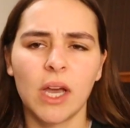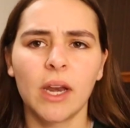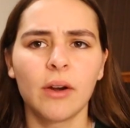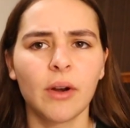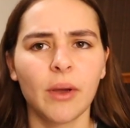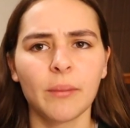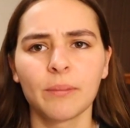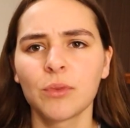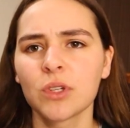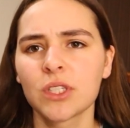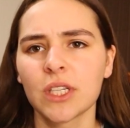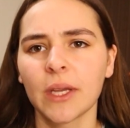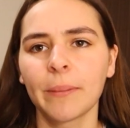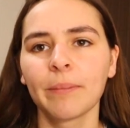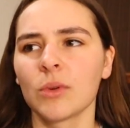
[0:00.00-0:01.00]
I don't know, we'll
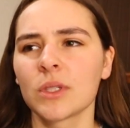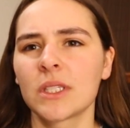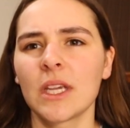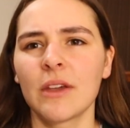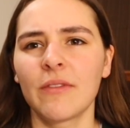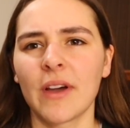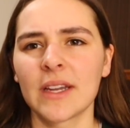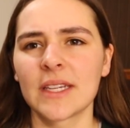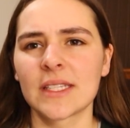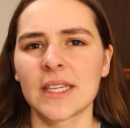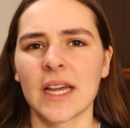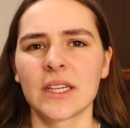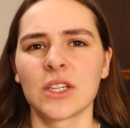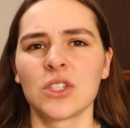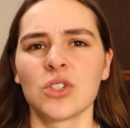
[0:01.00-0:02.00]
see. We'll see if I
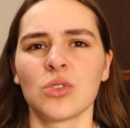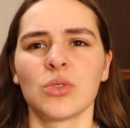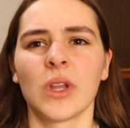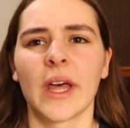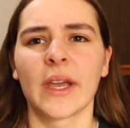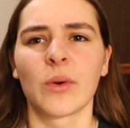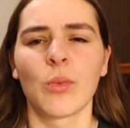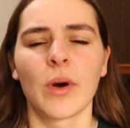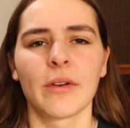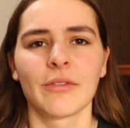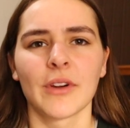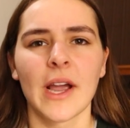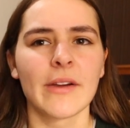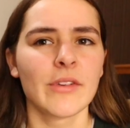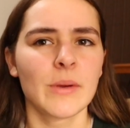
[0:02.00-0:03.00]
decide to do like one
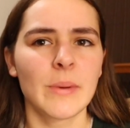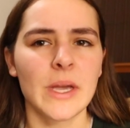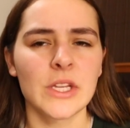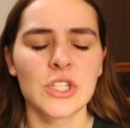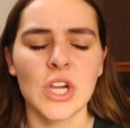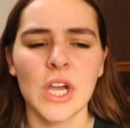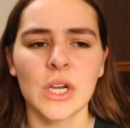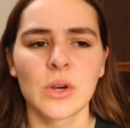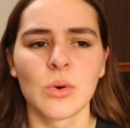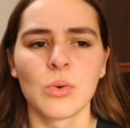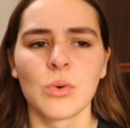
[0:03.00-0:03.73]
for every paycheck,